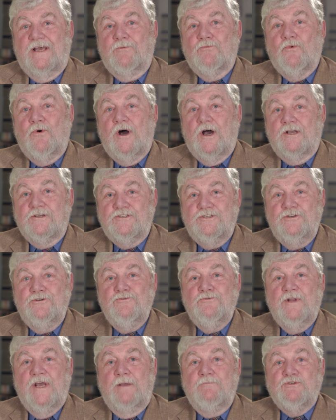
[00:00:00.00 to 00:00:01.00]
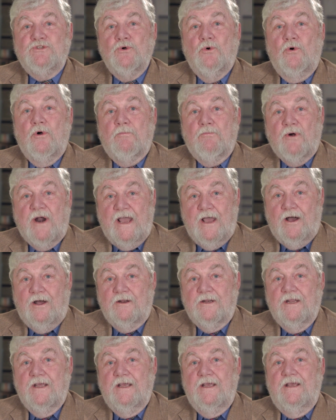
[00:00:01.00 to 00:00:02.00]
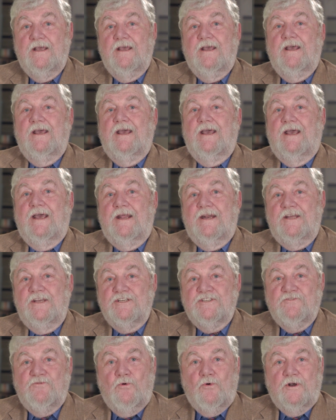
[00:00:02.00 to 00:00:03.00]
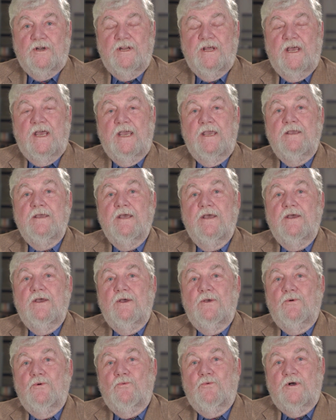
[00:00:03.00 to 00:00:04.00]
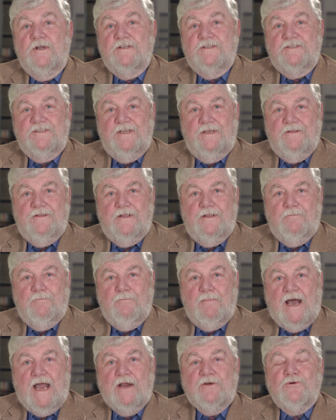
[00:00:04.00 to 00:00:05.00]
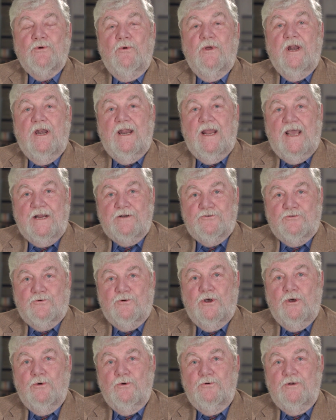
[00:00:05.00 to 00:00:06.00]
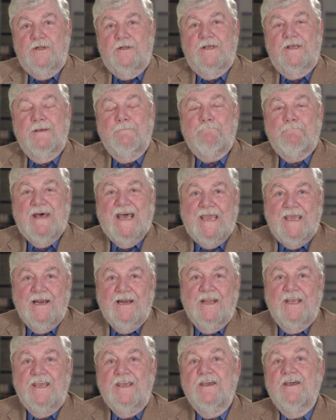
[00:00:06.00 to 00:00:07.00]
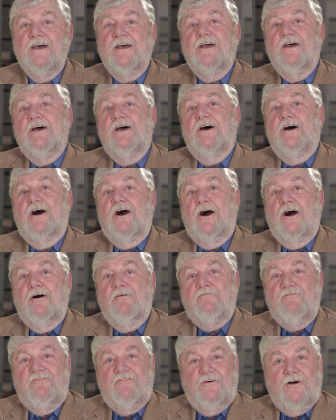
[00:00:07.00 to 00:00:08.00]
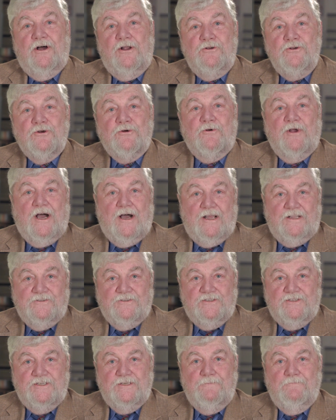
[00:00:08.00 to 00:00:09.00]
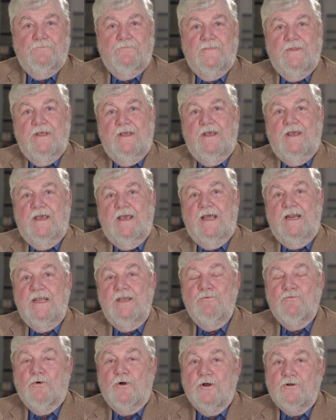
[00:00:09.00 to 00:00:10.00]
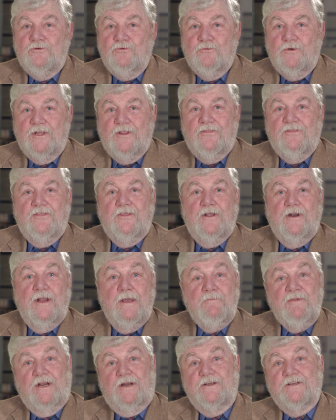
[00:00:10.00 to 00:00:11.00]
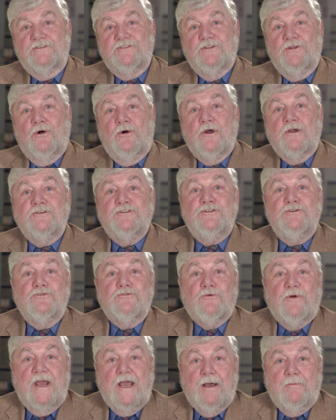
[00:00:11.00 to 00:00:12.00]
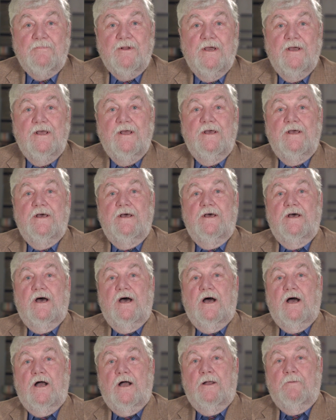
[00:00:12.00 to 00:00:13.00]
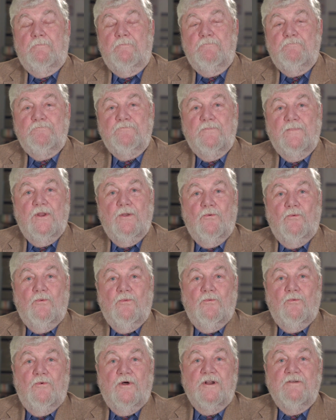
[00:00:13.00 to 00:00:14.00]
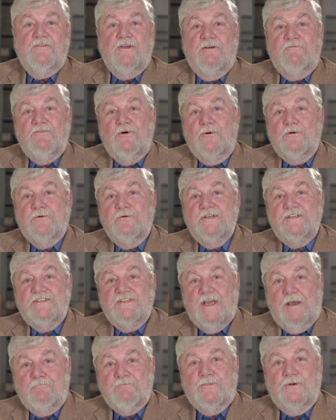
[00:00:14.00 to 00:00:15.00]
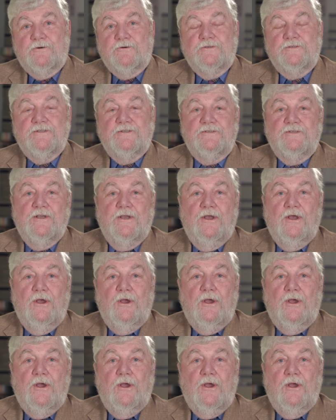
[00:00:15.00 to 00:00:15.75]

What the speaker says: at WashU named Joel Brown, and his forte was microelectrode impaling of neurons. And he worked with the limulus, the horseshoe crab. One of their photoreceptors